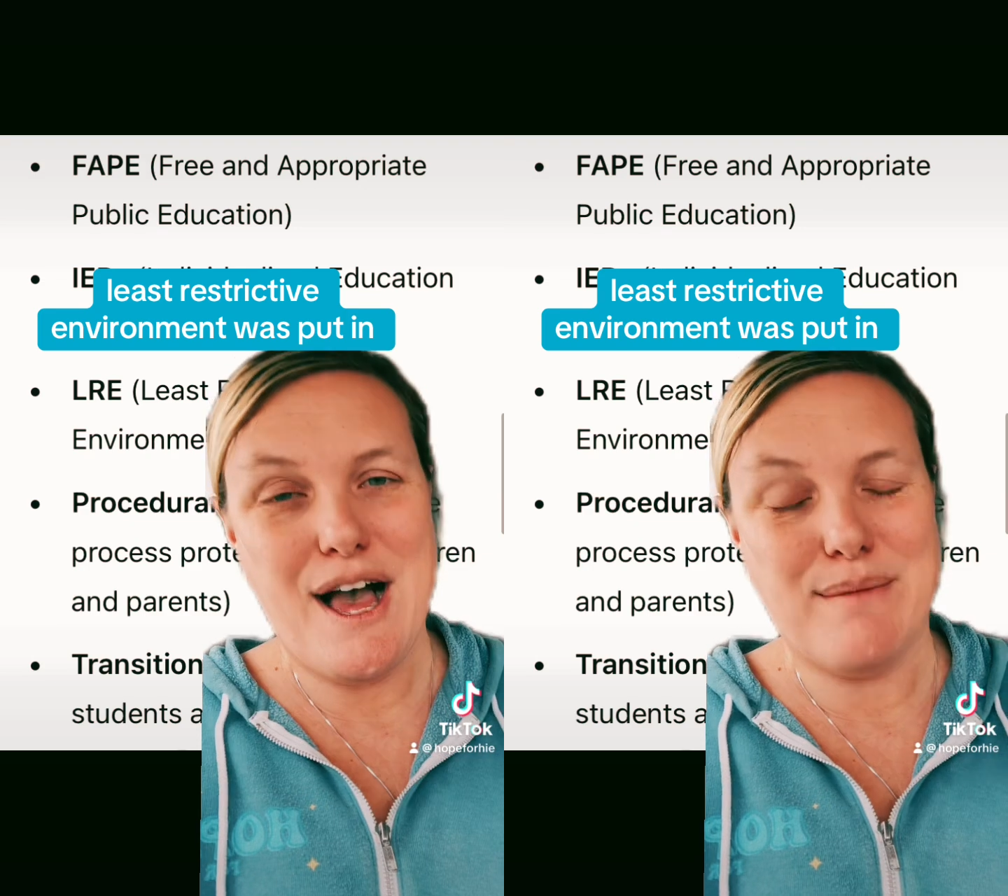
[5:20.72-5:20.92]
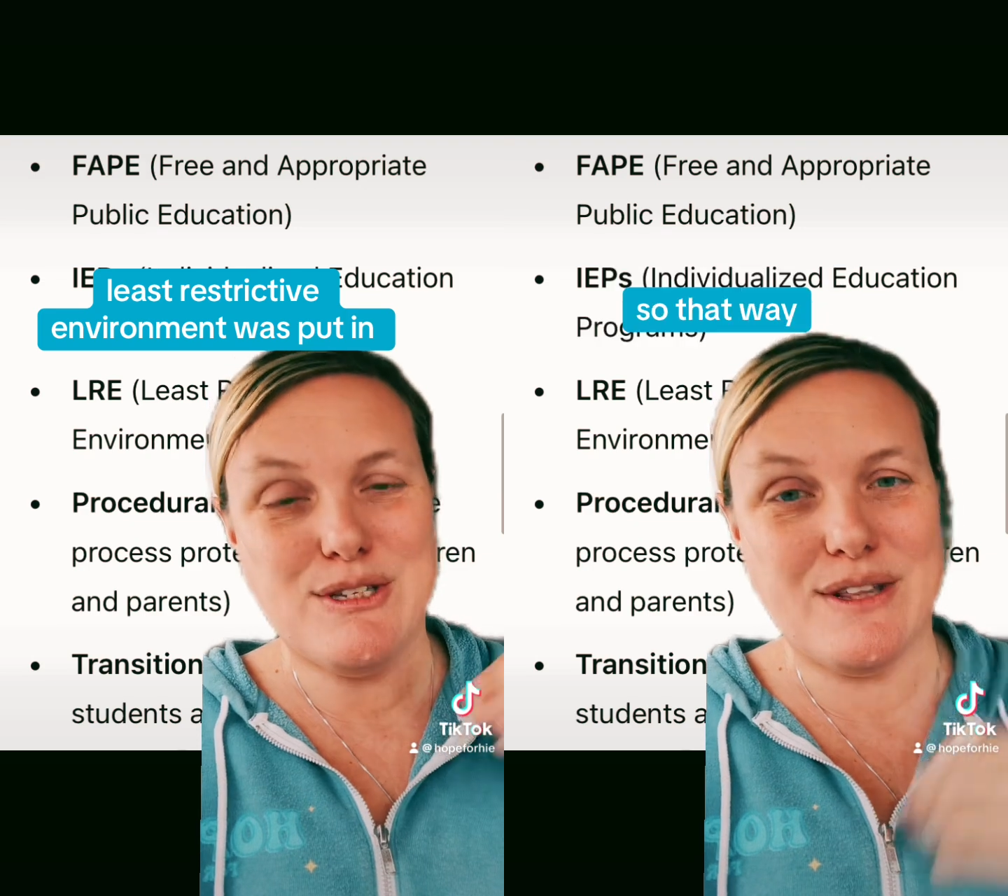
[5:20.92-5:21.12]

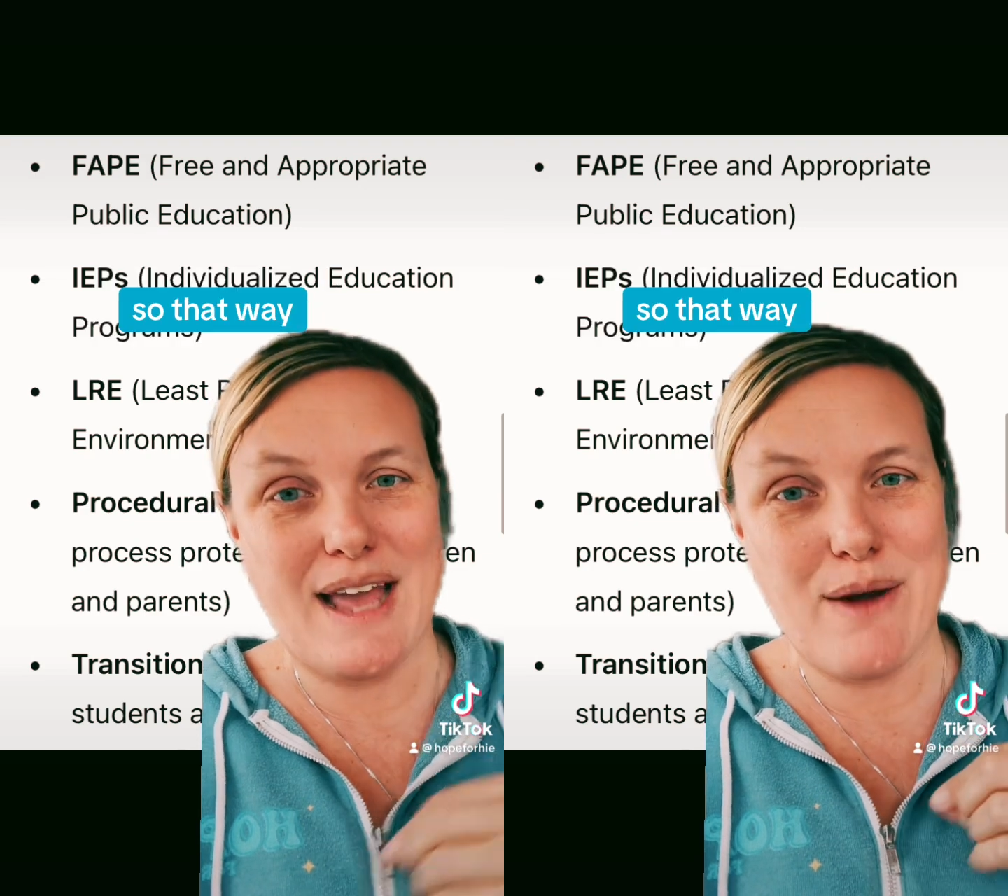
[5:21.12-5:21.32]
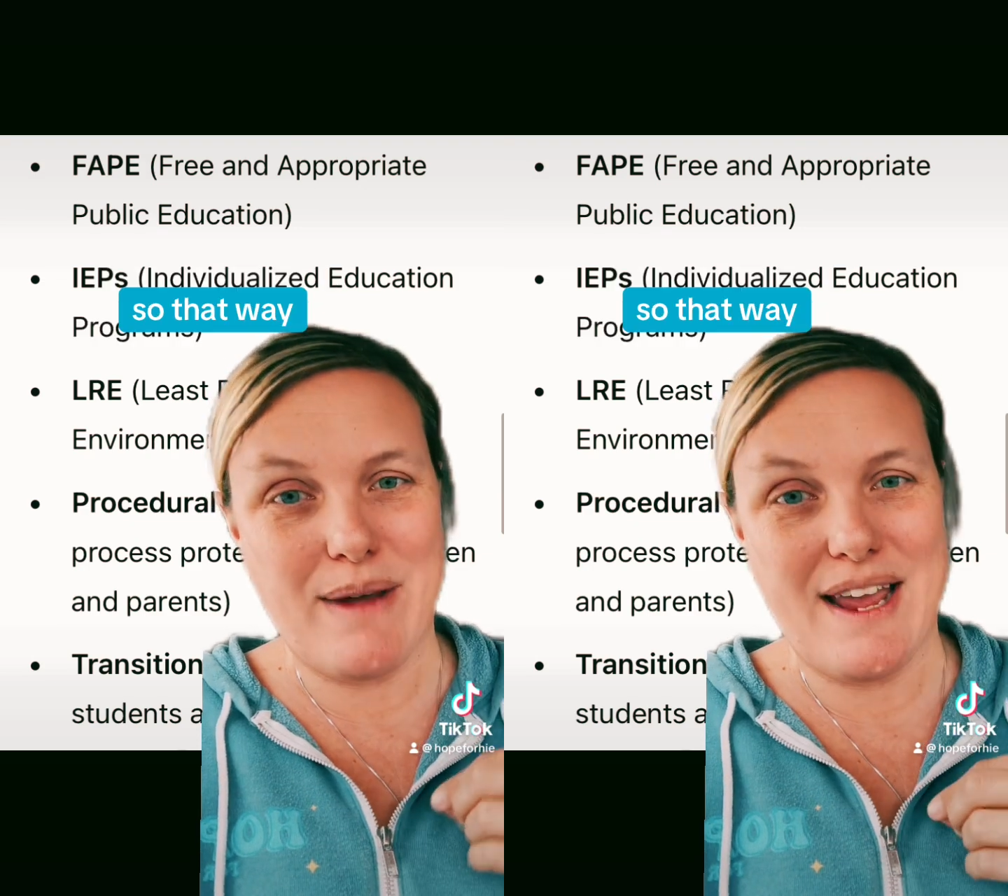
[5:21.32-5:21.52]
so
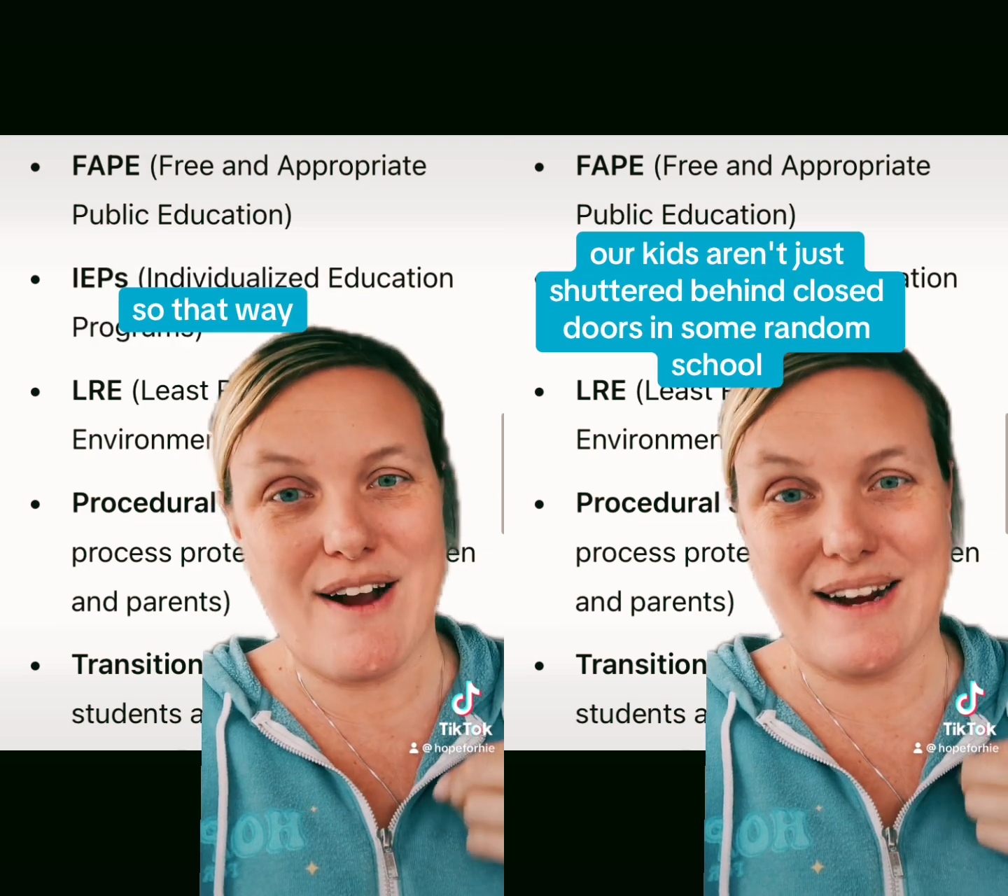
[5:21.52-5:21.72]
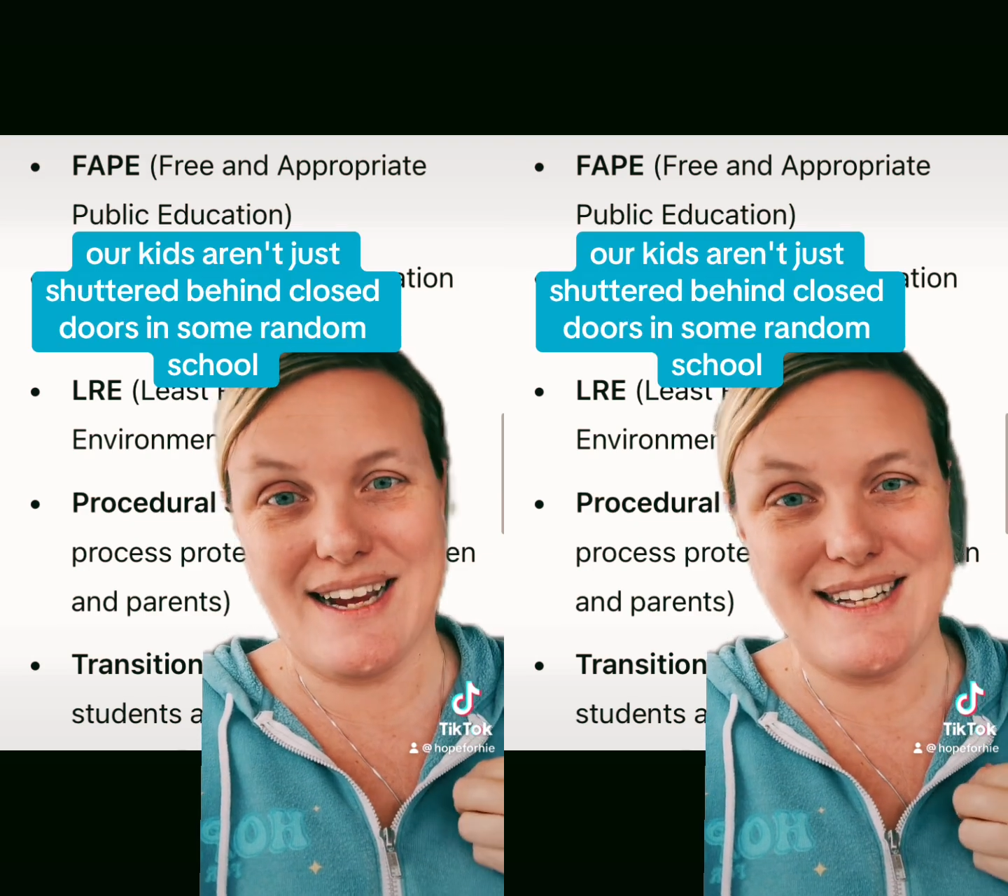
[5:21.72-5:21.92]
that way
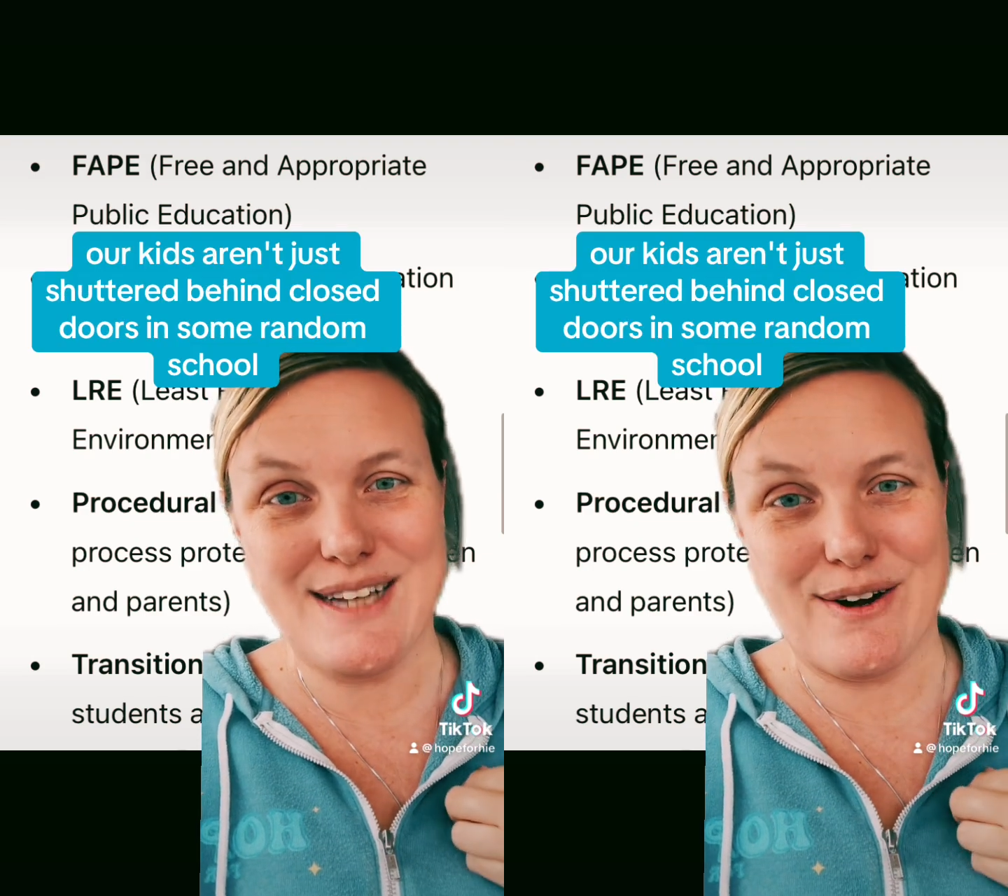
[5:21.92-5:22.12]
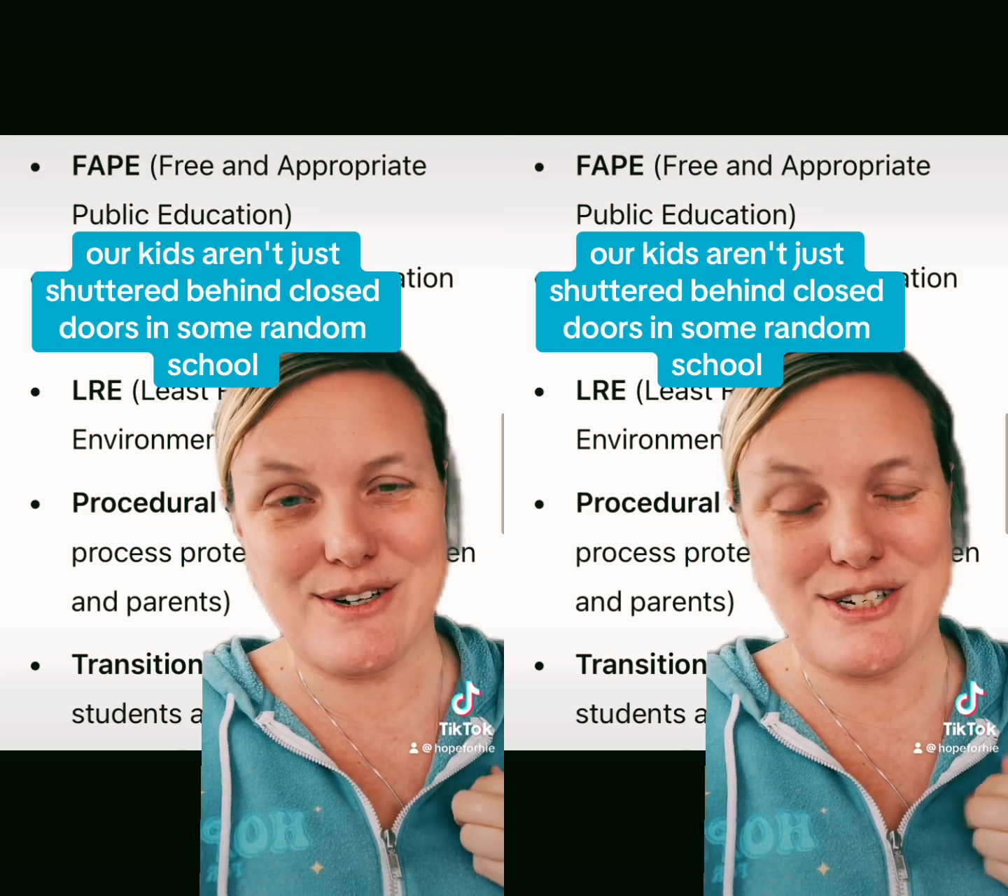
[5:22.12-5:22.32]
our kids
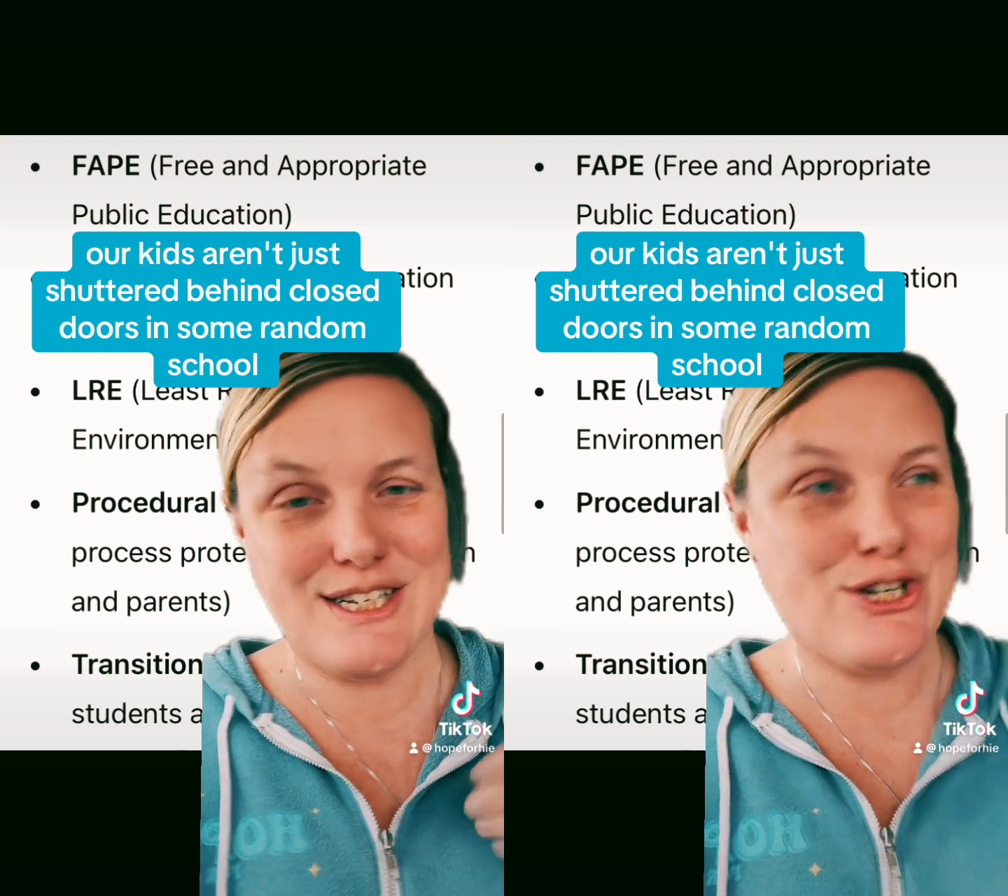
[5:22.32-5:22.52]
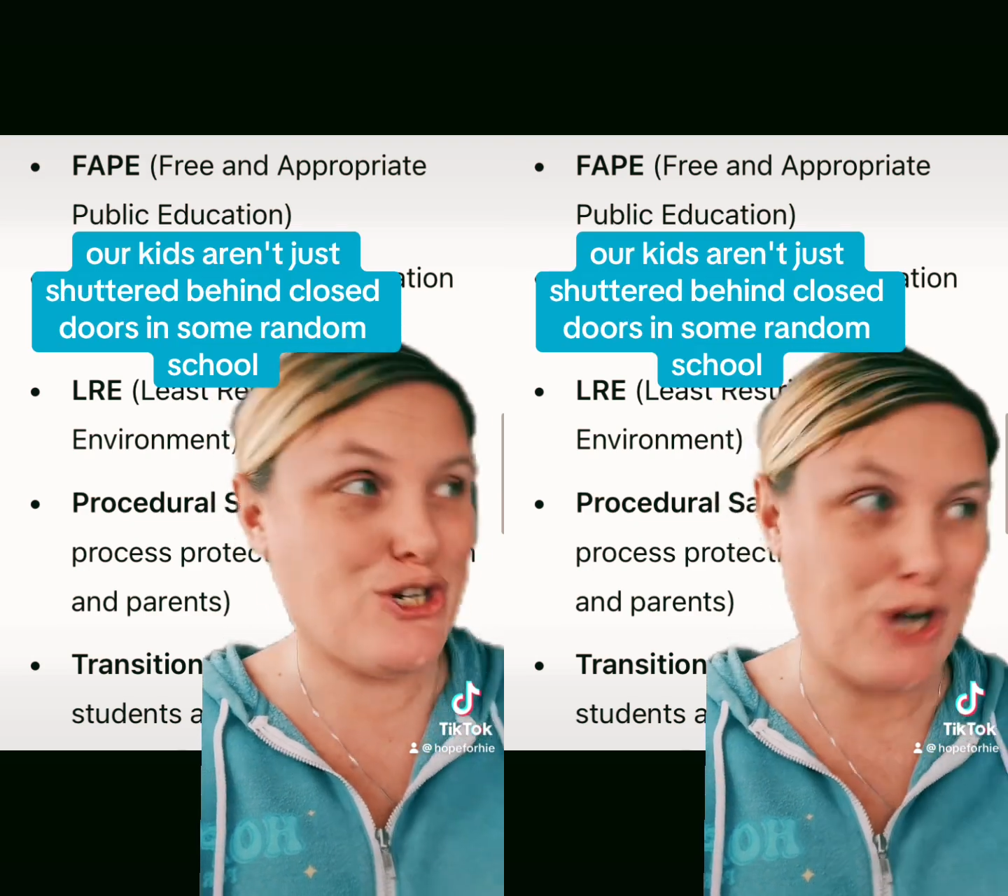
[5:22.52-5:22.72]
aren't
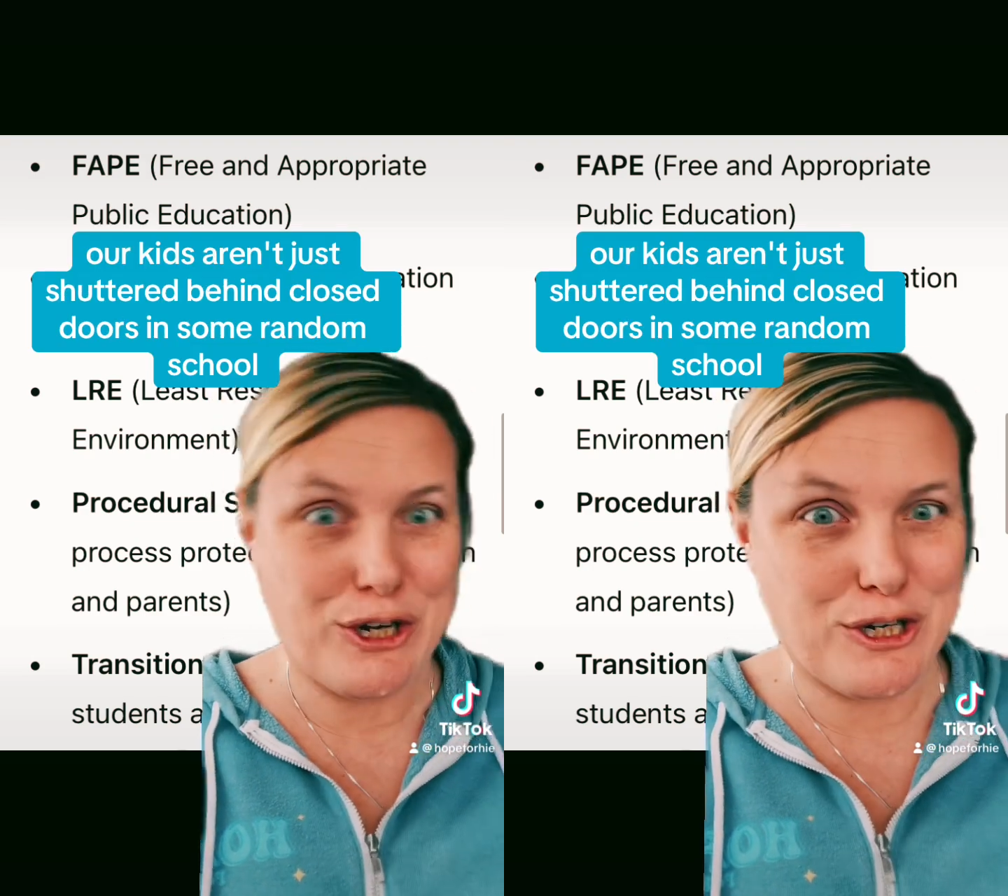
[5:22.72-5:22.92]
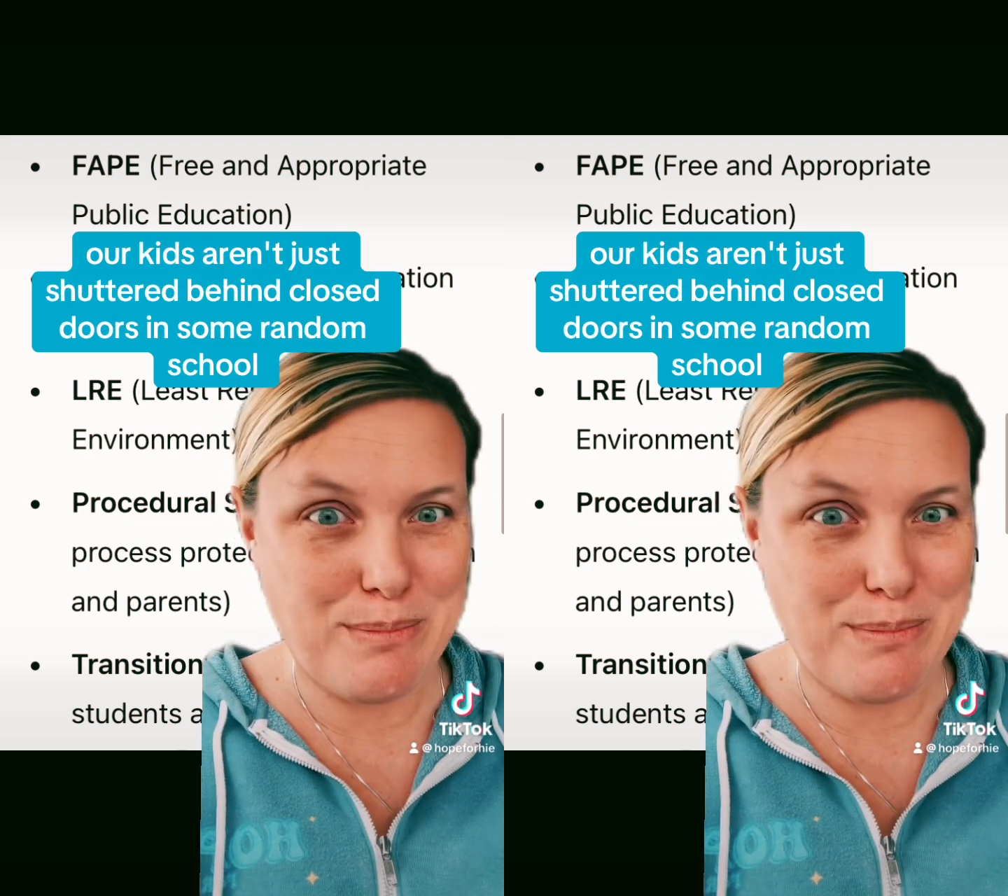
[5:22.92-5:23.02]
just shuttered